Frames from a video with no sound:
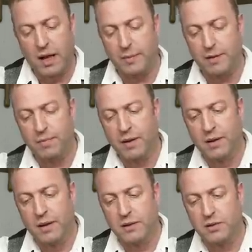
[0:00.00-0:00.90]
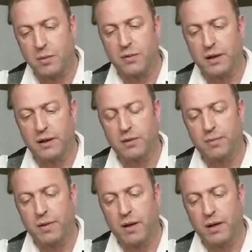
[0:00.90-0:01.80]
I mean, some of
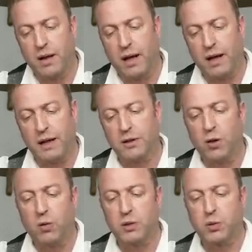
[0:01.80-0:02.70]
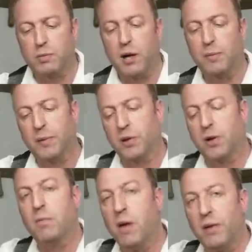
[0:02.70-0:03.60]
these, I don't know which were
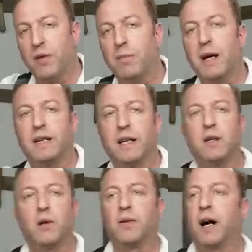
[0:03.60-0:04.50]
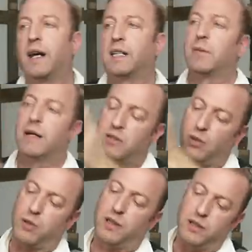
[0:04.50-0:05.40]
popular among the men. I know the high command
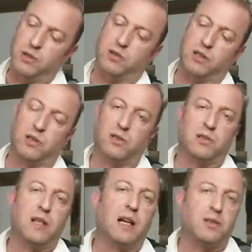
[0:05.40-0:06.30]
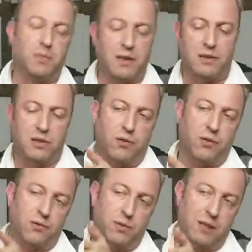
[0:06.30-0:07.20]
said we're going to use this as a standard, but that's
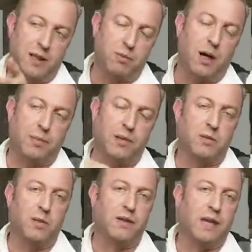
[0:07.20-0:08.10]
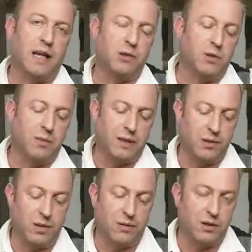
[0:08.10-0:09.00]
different from being popular among the actual
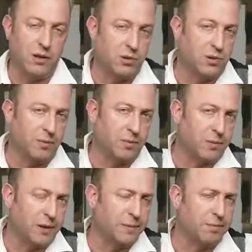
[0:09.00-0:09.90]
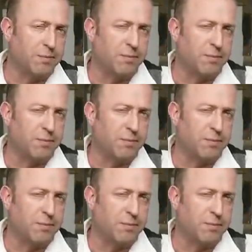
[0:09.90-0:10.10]
men who have to use them, right?